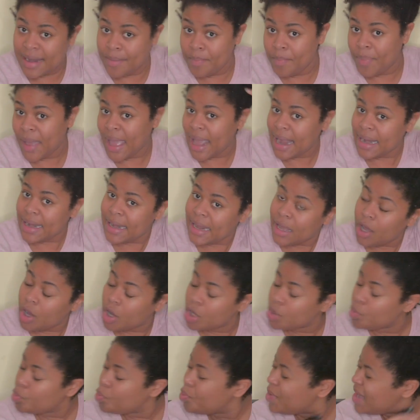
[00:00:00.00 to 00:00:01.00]
depending
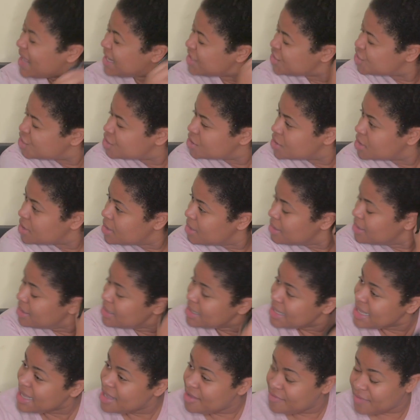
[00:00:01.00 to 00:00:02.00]
on which
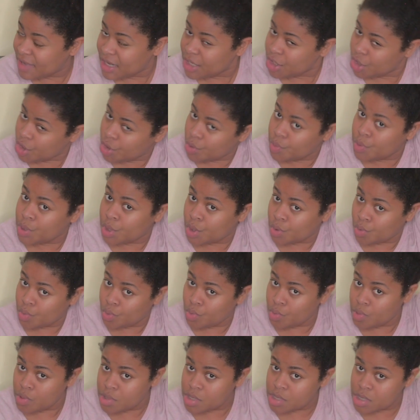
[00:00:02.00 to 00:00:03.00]
leave-in you
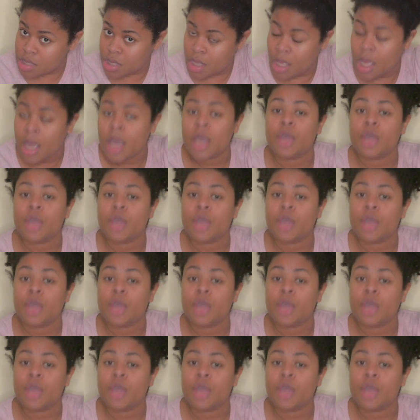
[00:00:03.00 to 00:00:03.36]
use,